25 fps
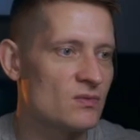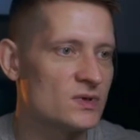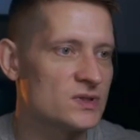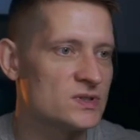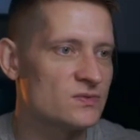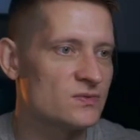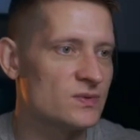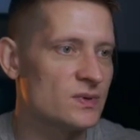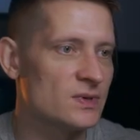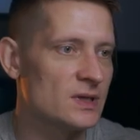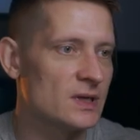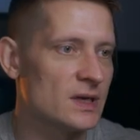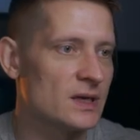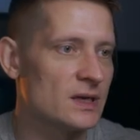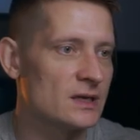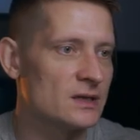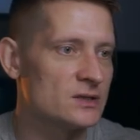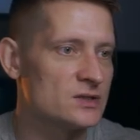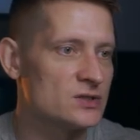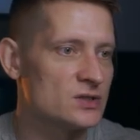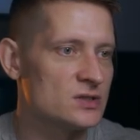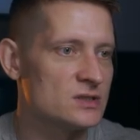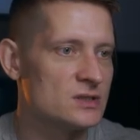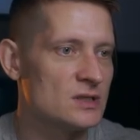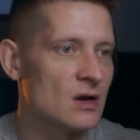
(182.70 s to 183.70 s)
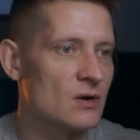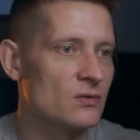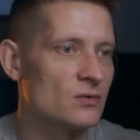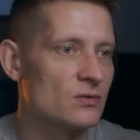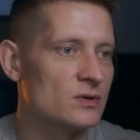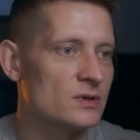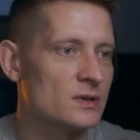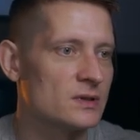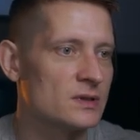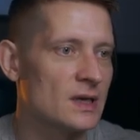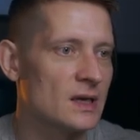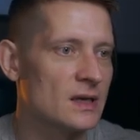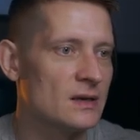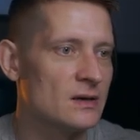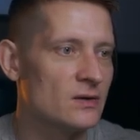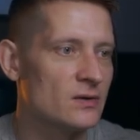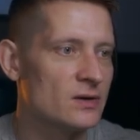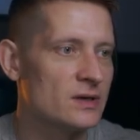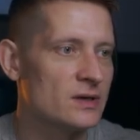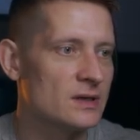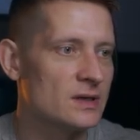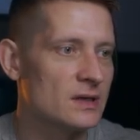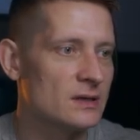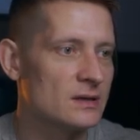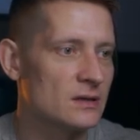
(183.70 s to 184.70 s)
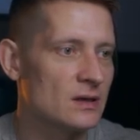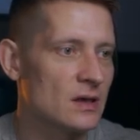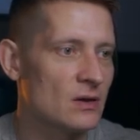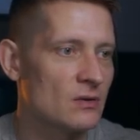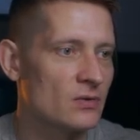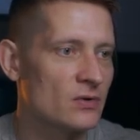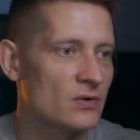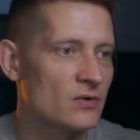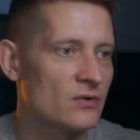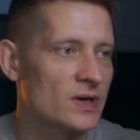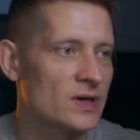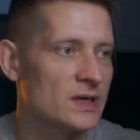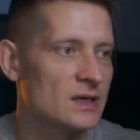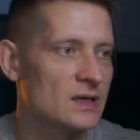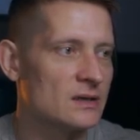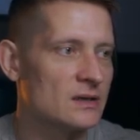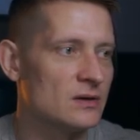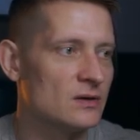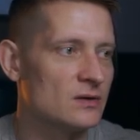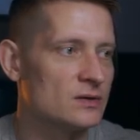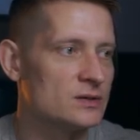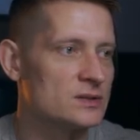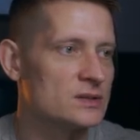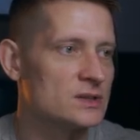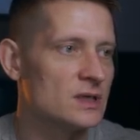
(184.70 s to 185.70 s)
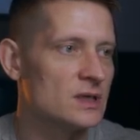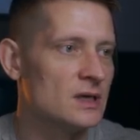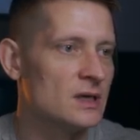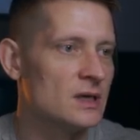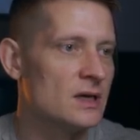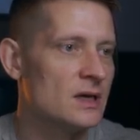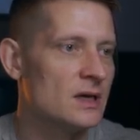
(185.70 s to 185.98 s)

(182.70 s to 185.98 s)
one was free and I just downloaded it, and look at that, how great it looks.